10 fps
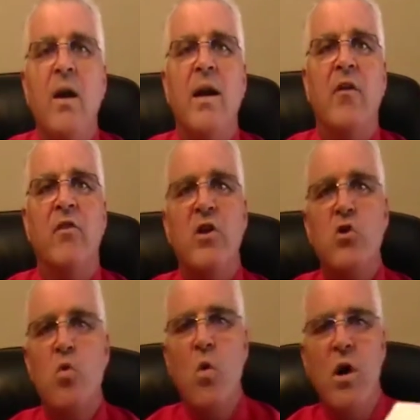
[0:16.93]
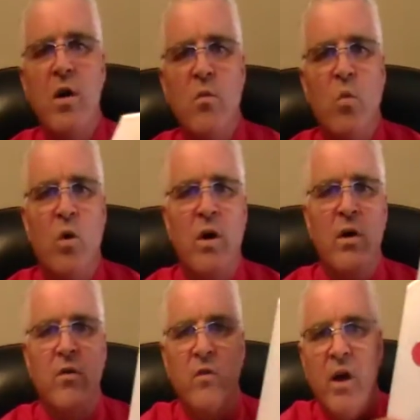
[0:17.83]
Now, session 1
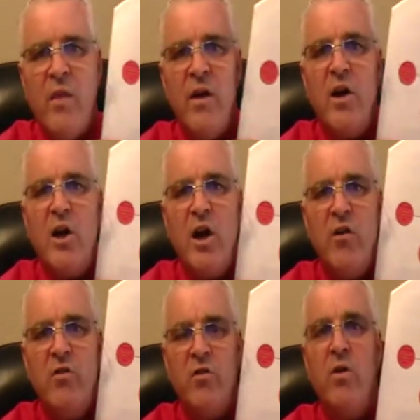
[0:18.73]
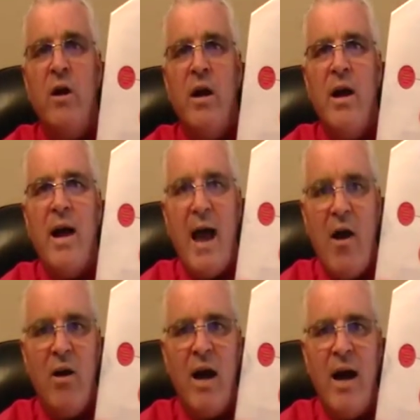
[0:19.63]
was the cluster
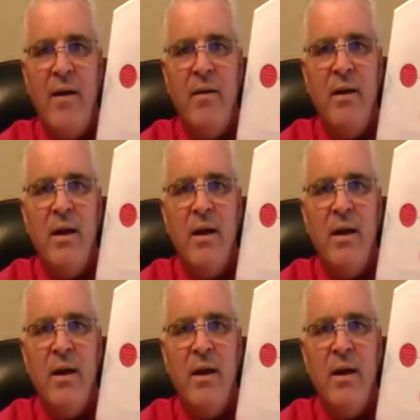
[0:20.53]
outline,